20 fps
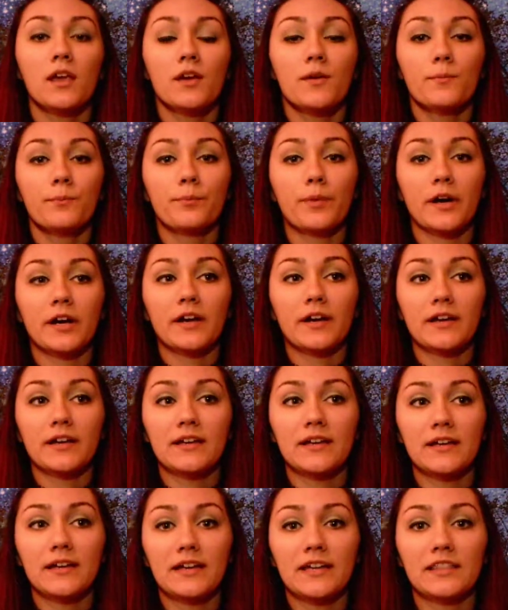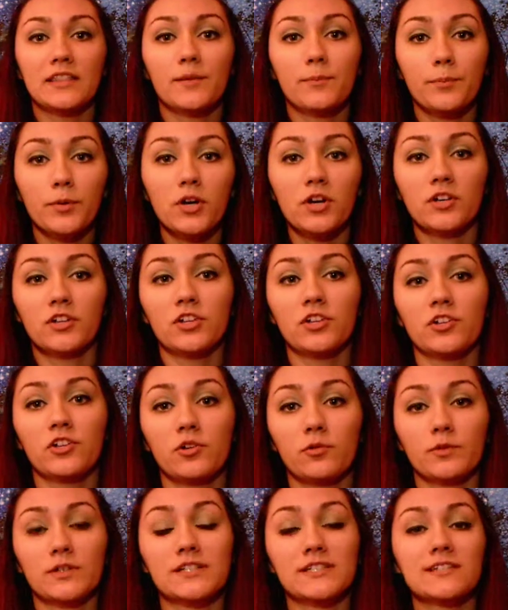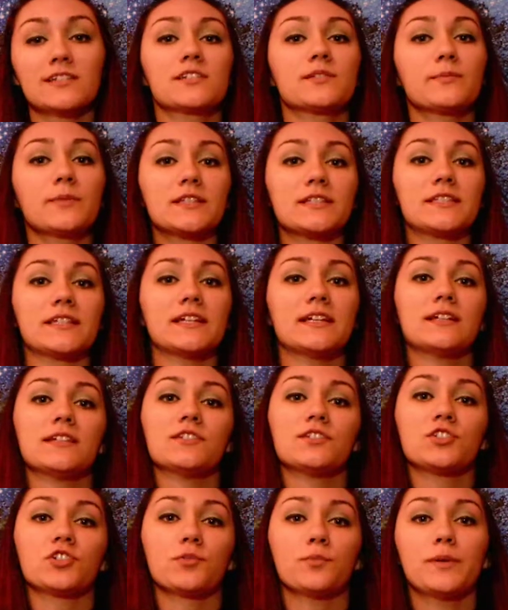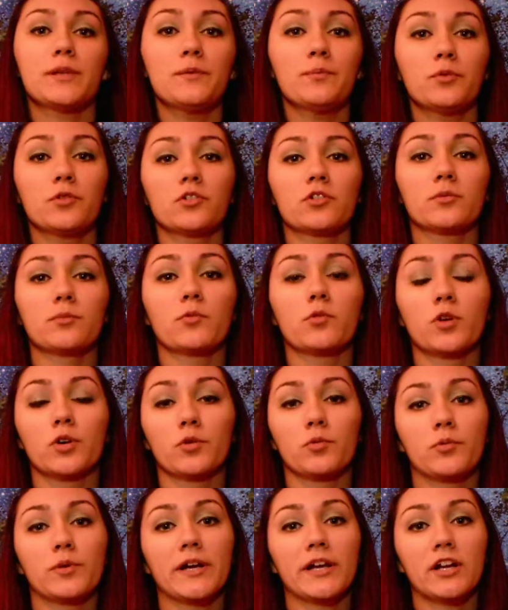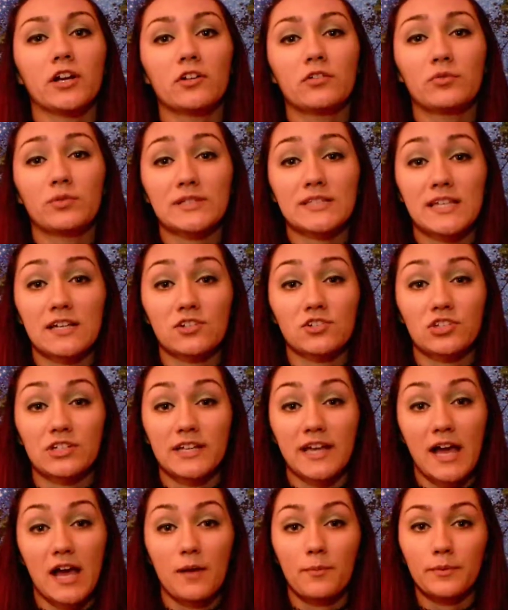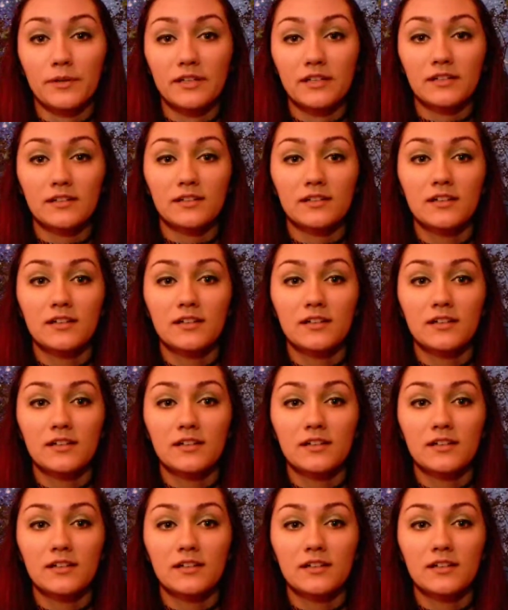But in the book, we're 6 months in, so people are more aware of what's actually happening.